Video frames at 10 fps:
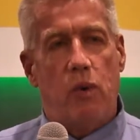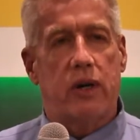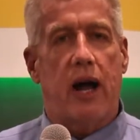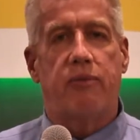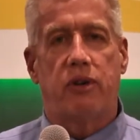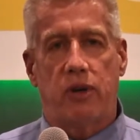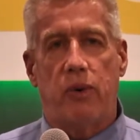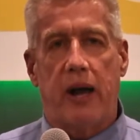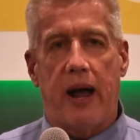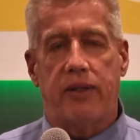what cops are
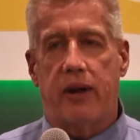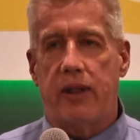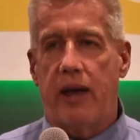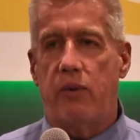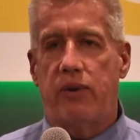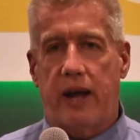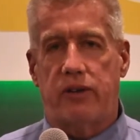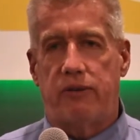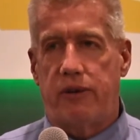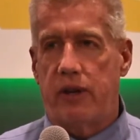doing out there, that it was
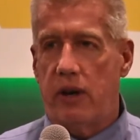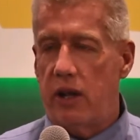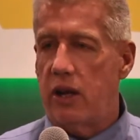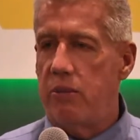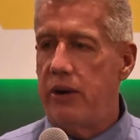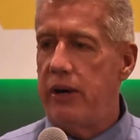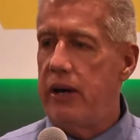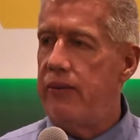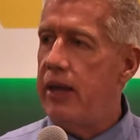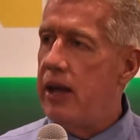actually for the good of the community,